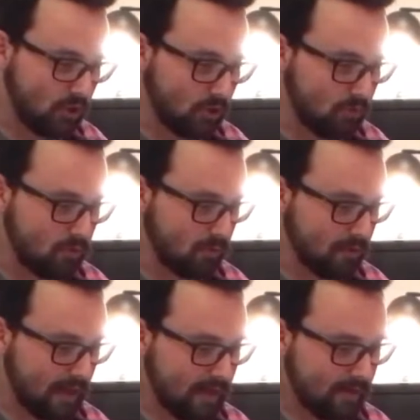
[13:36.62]
you do
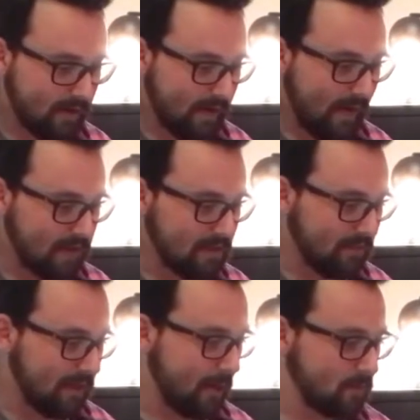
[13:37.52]
that has
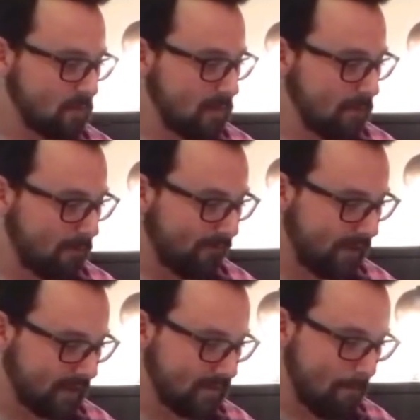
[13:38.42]
even helped me
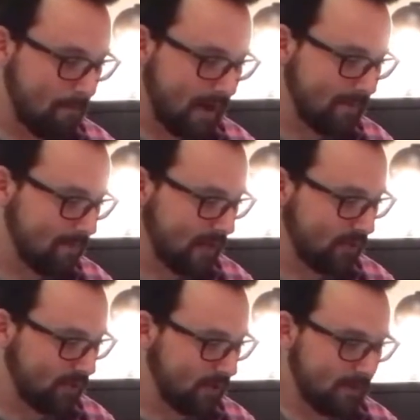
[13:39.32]
perfect my
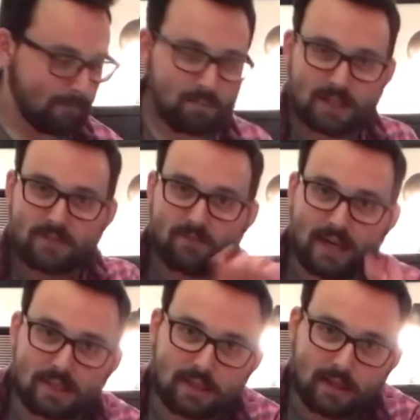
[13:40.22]
method, because
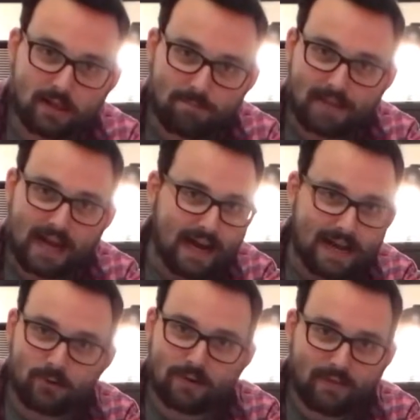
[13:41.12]
face it,
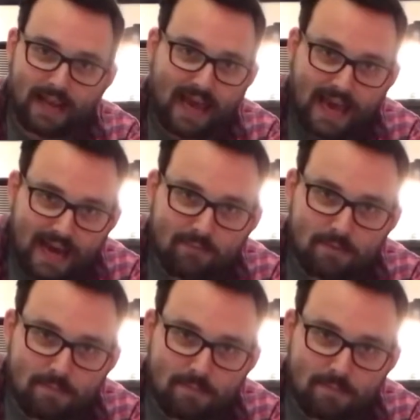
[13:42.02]
I don't even have a